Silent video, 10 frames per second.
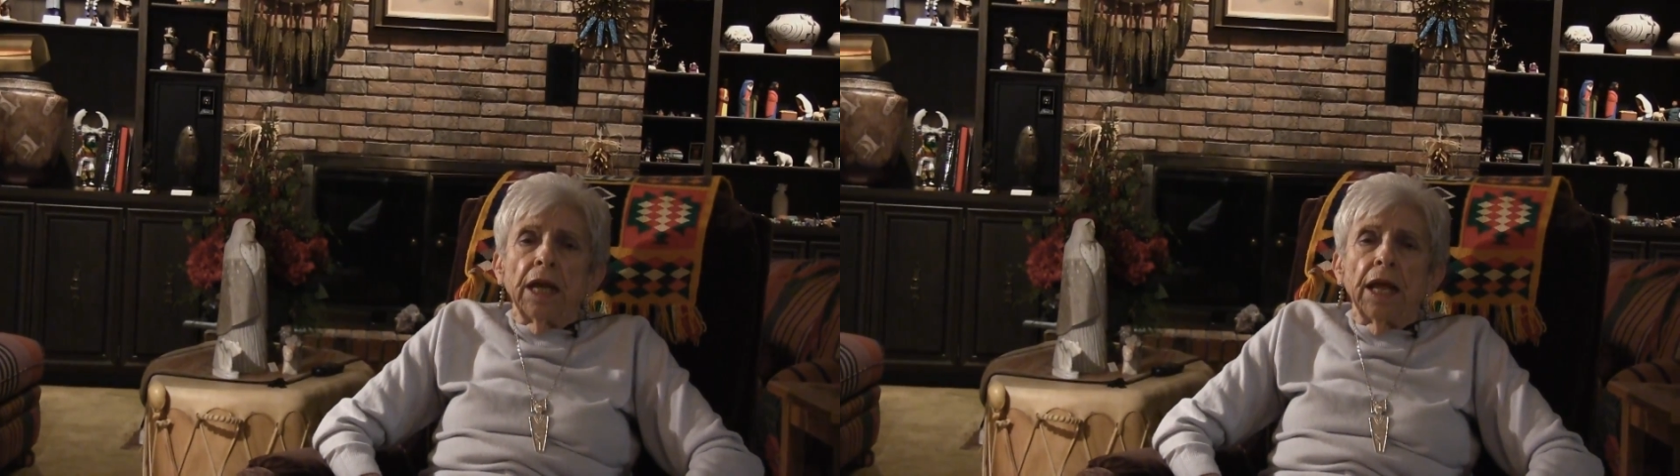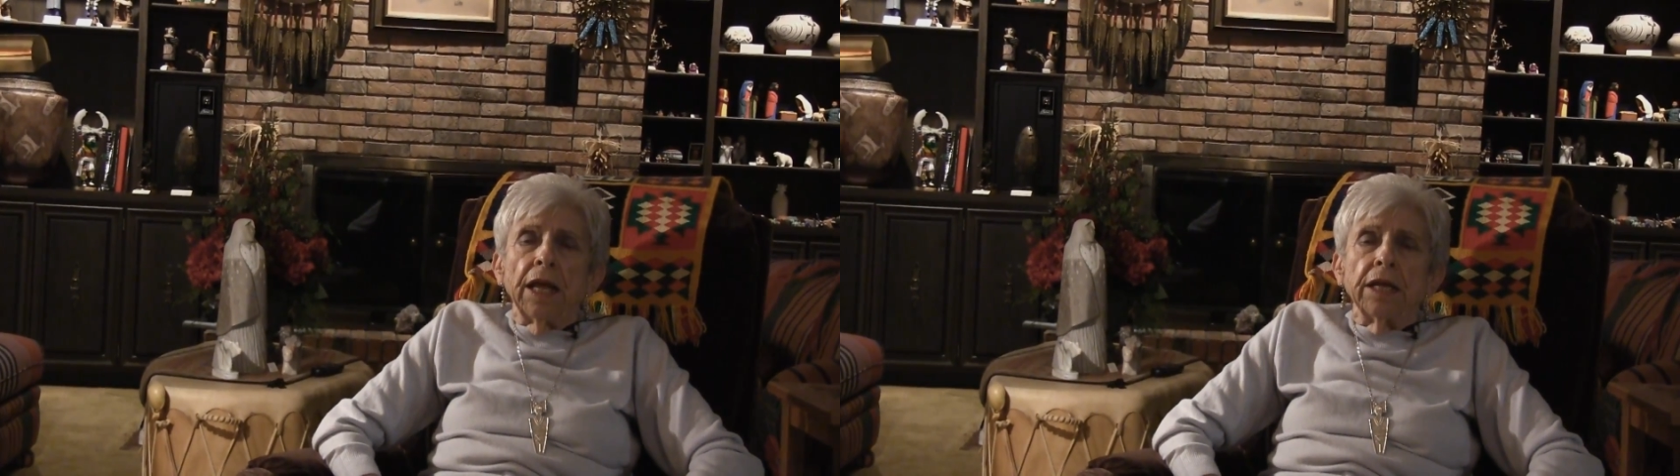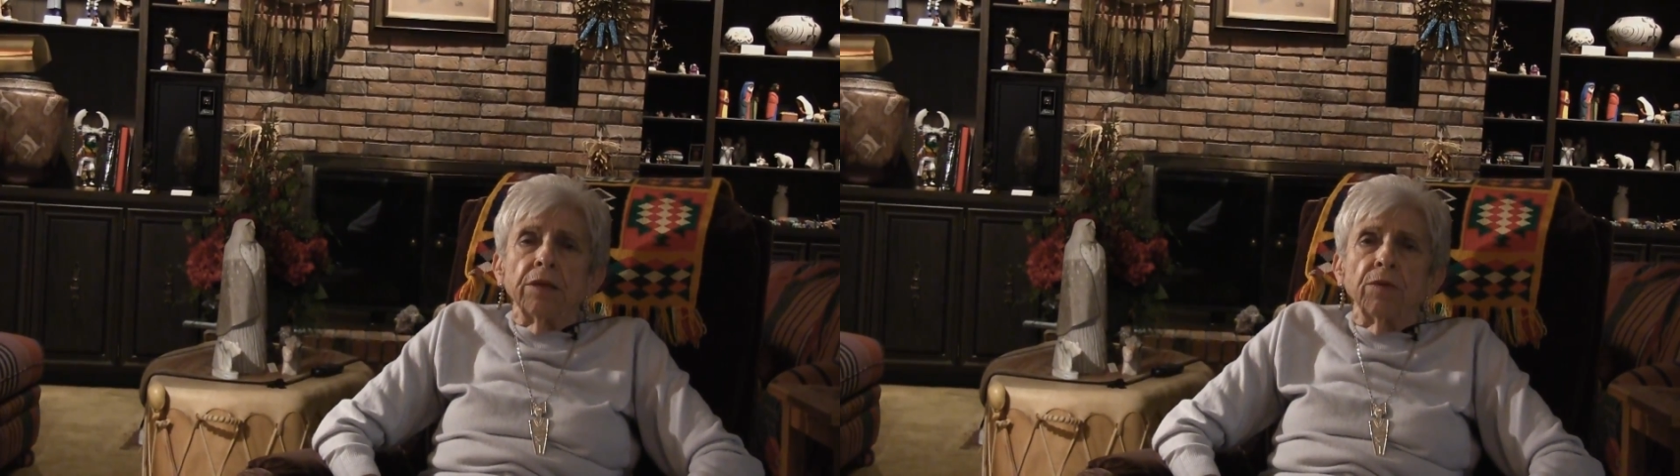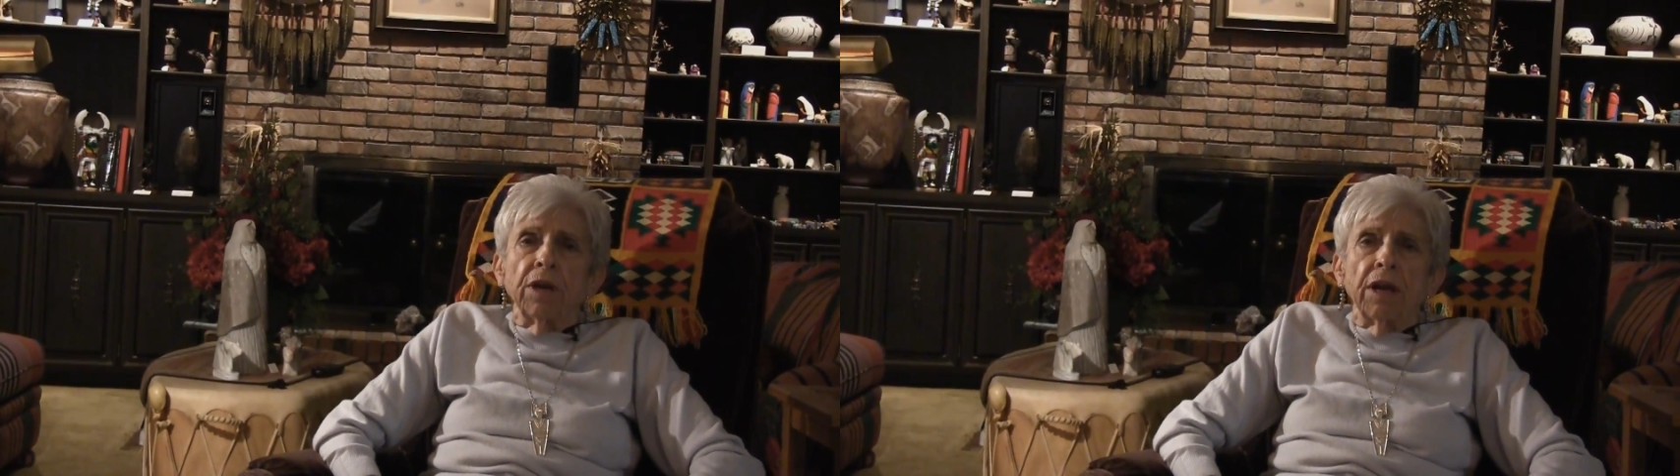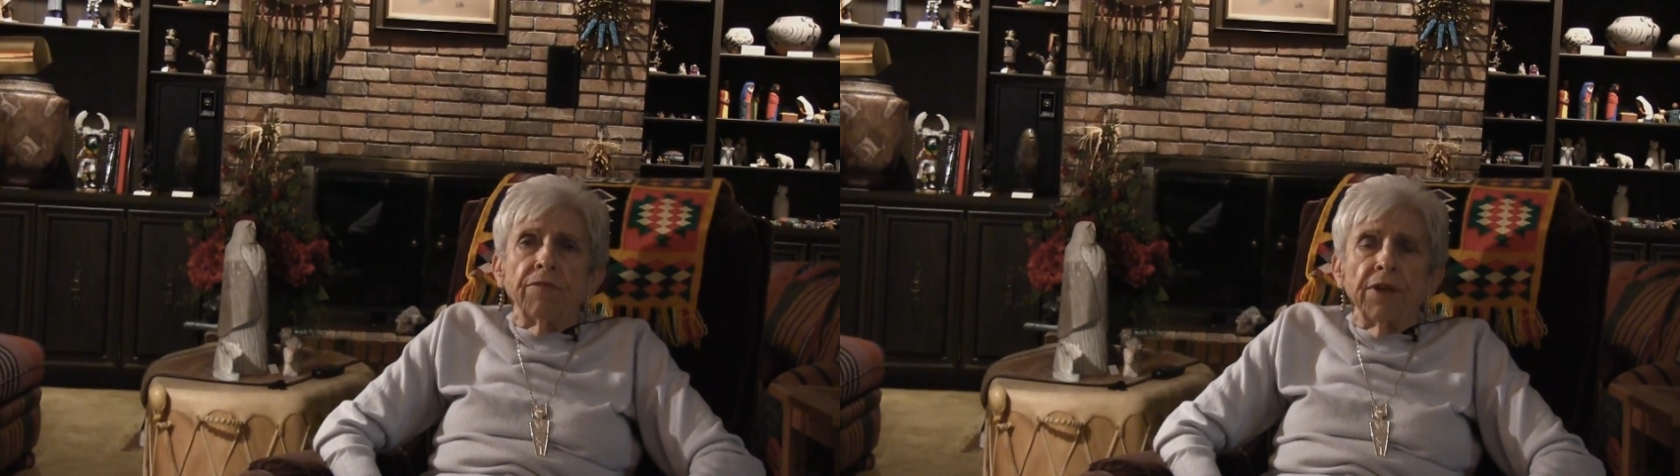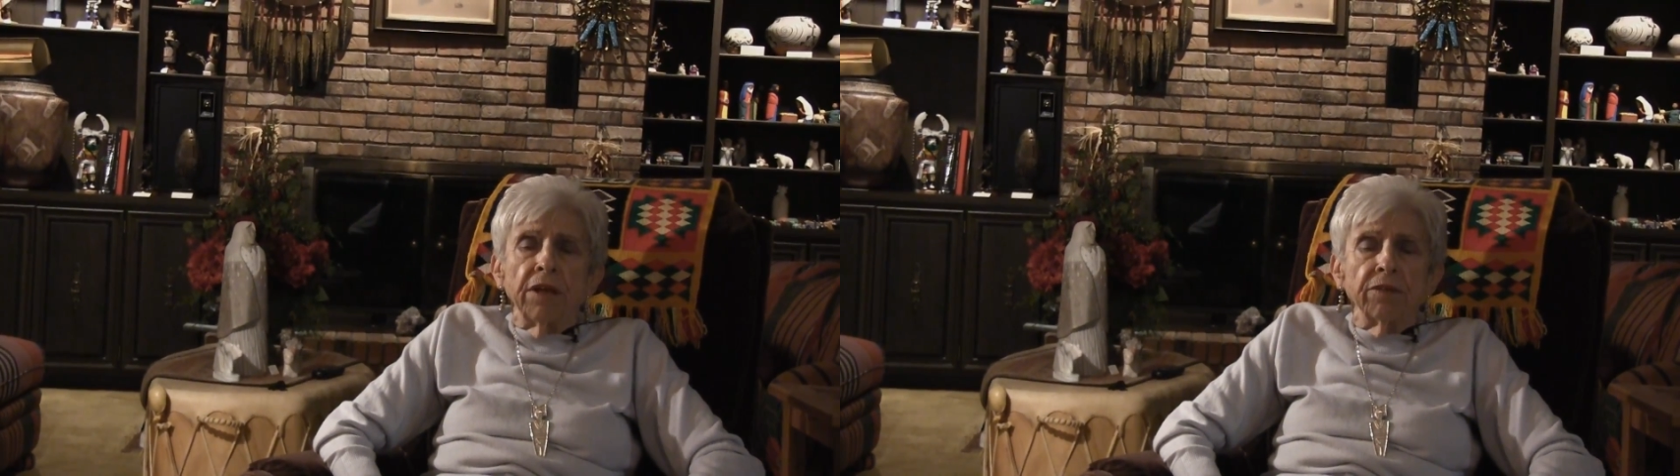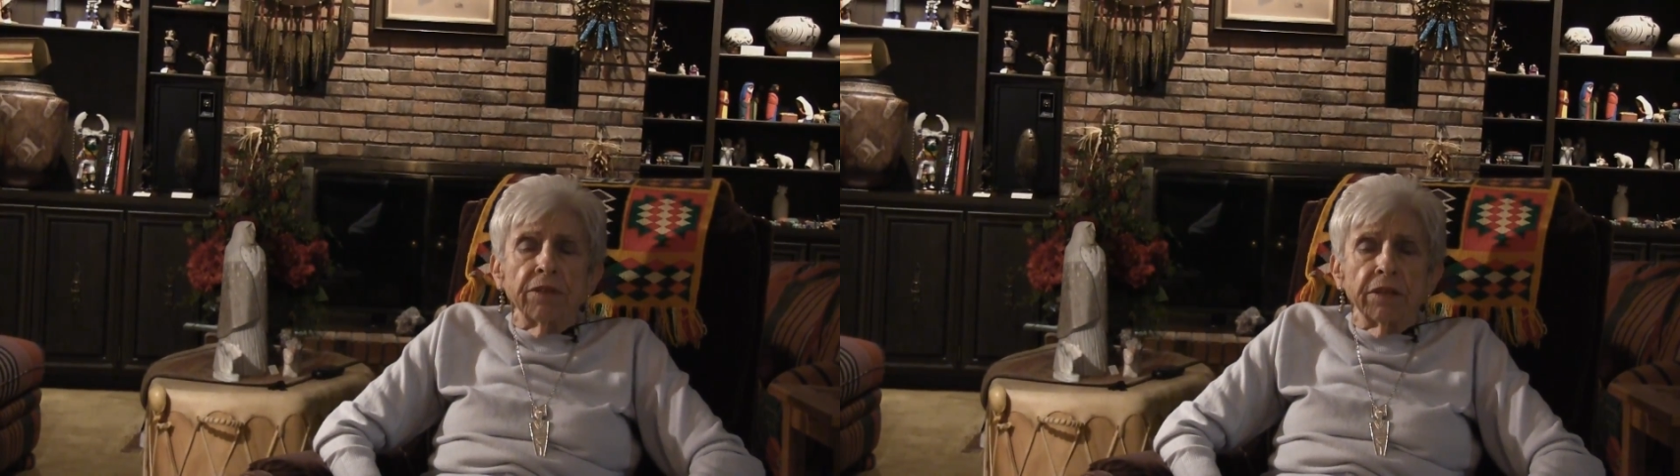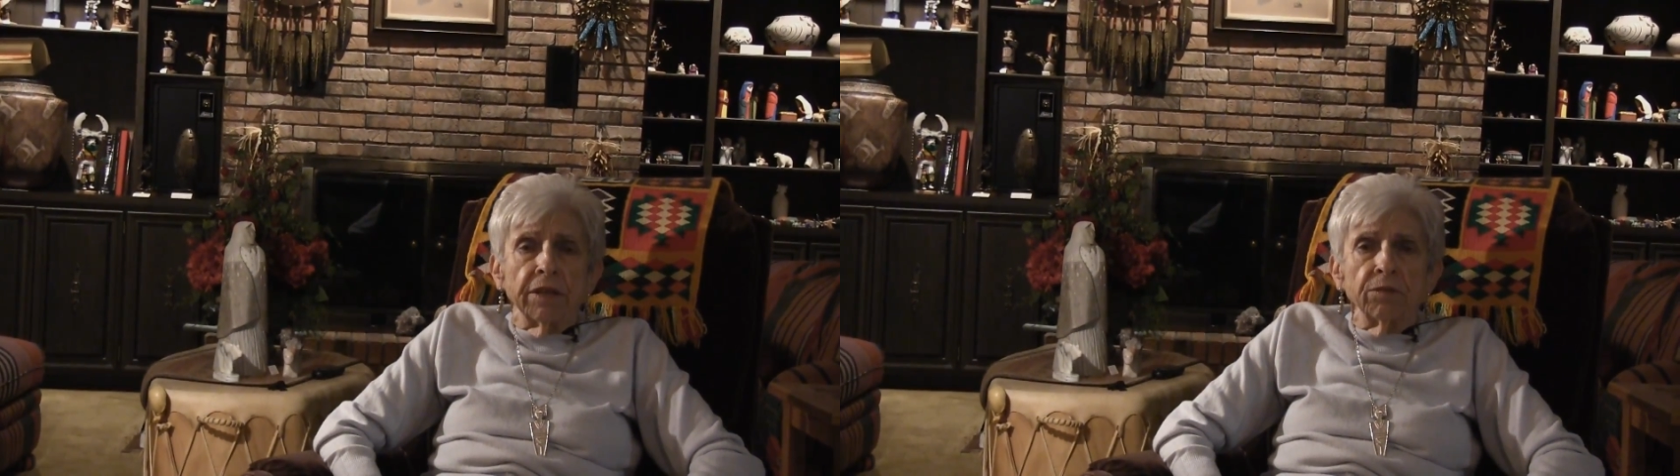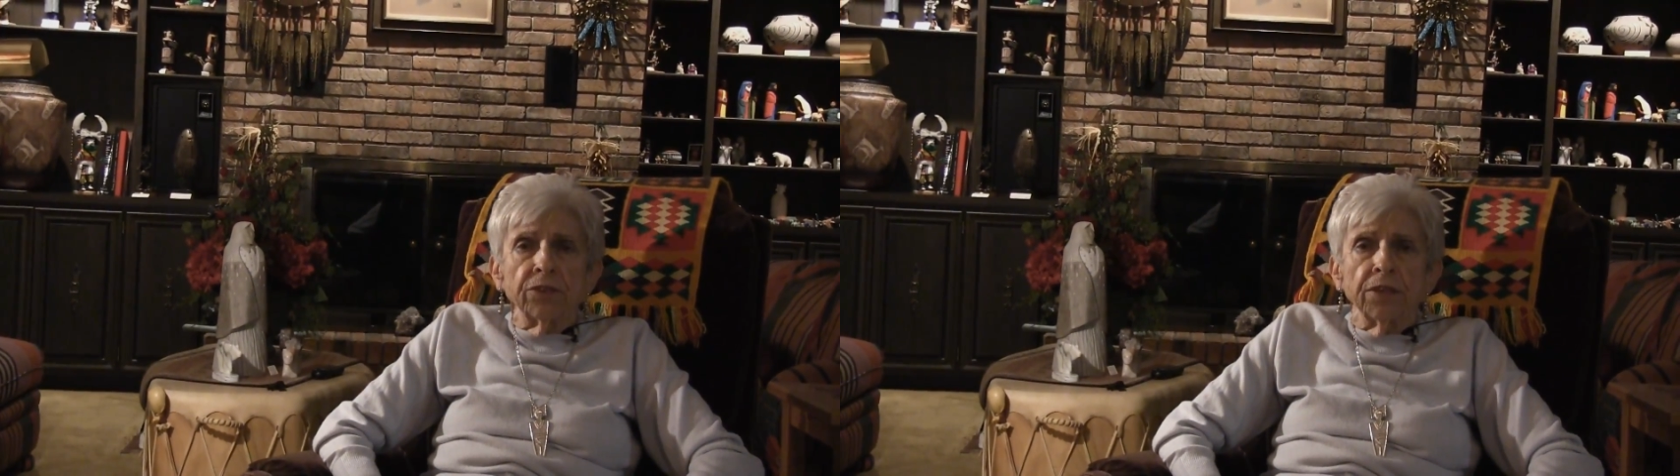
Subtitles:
and when I felt that there was